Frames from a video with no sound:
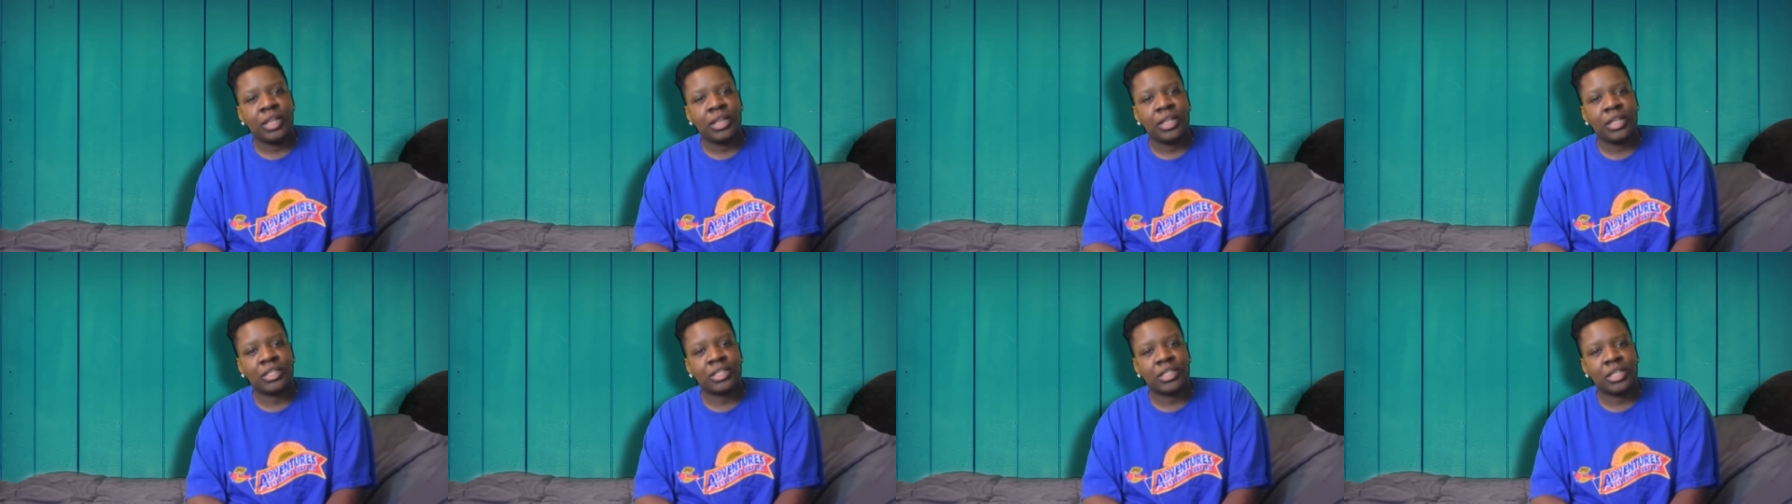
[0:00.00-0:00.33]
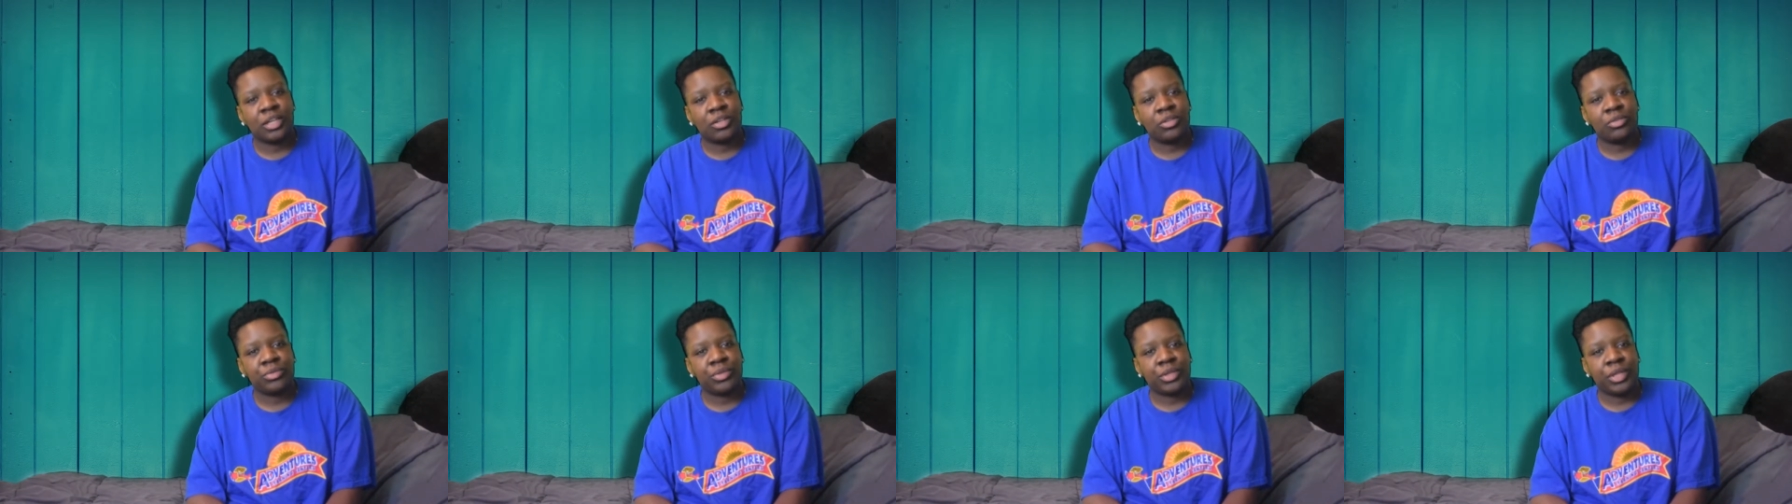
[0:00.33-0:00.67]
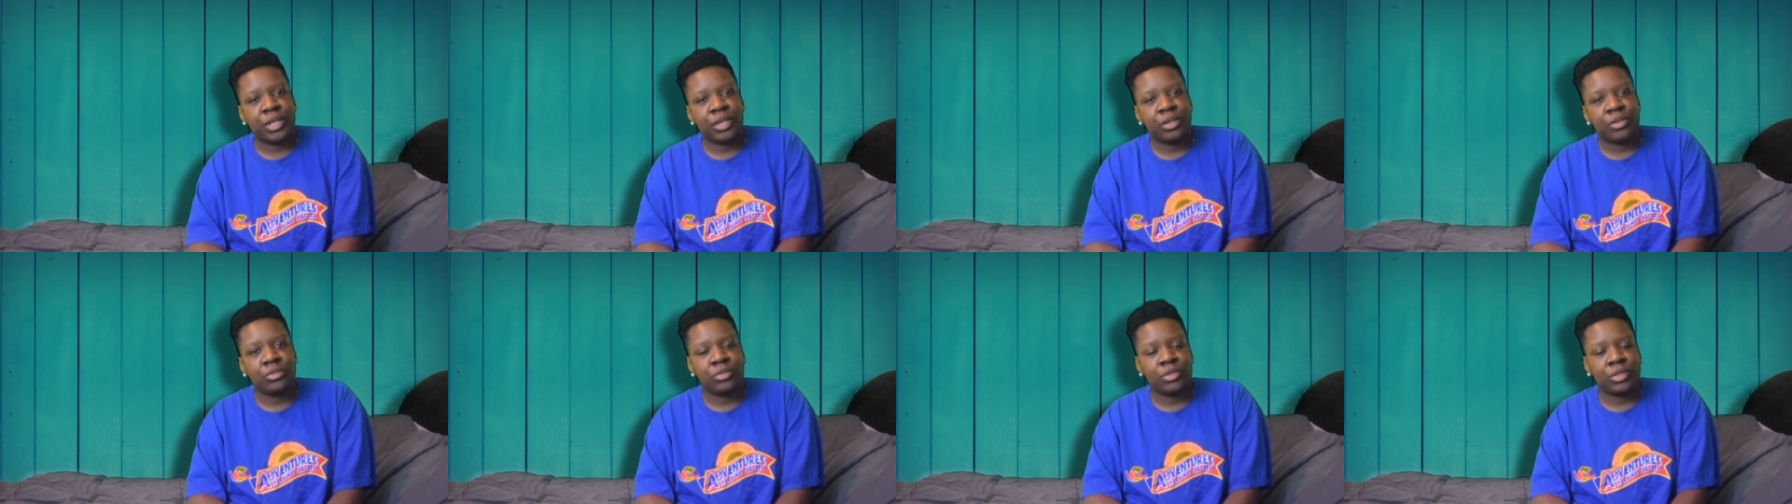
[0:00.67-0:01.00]
that's out
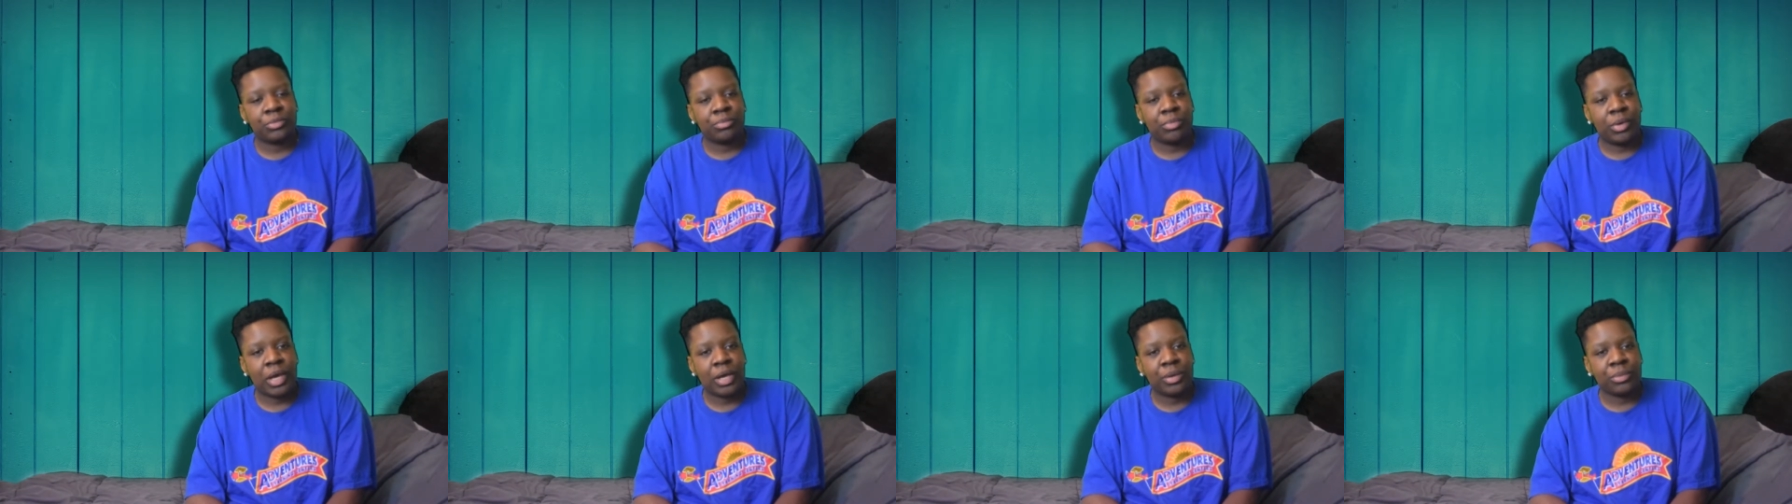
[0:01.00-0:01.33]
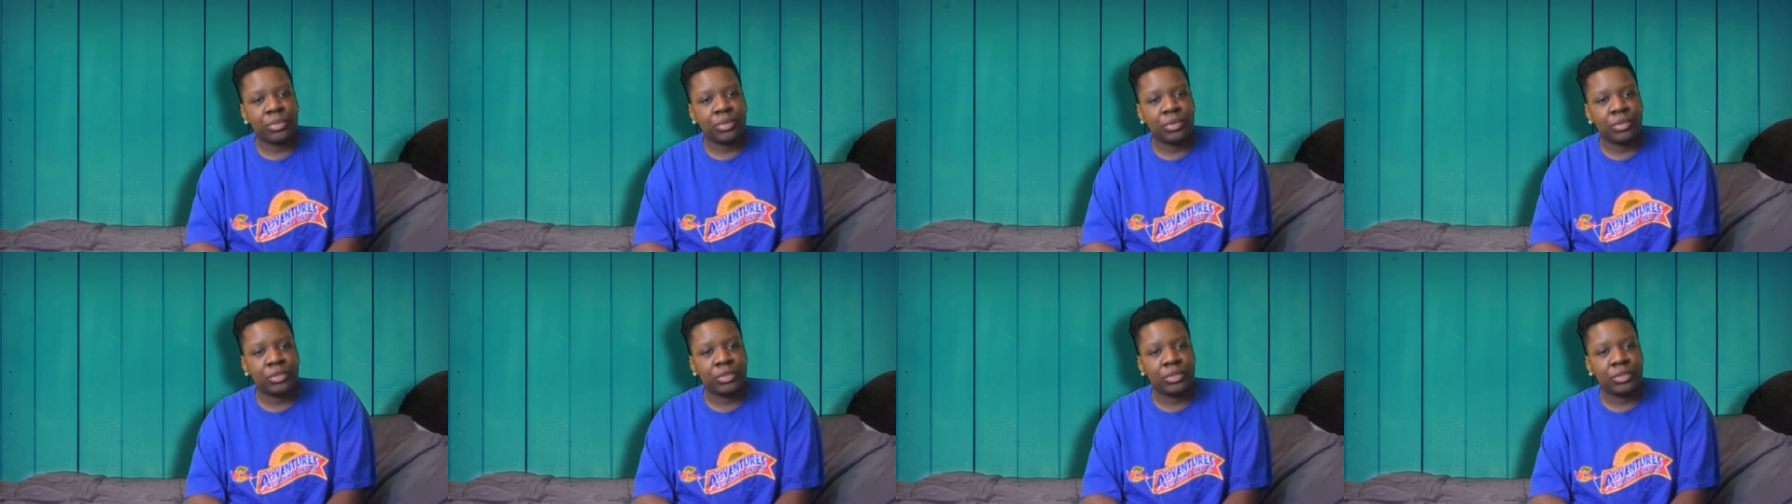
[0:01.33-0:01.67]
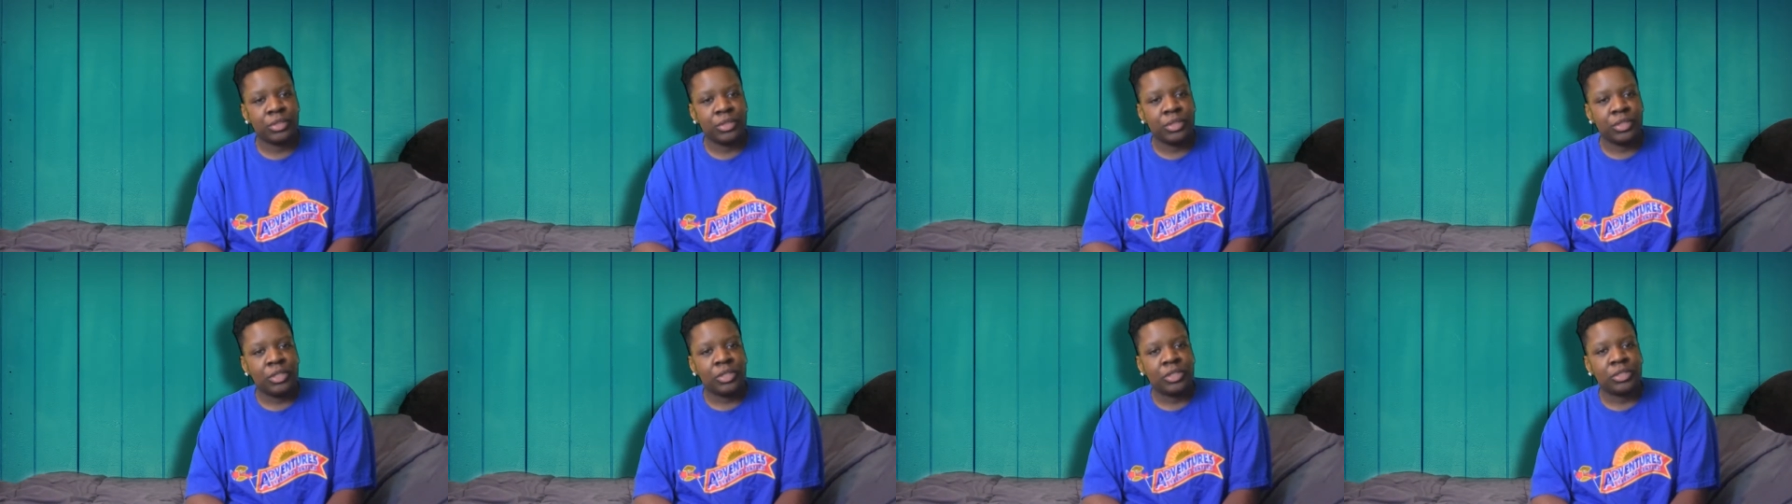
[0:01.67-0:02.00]
now and popular.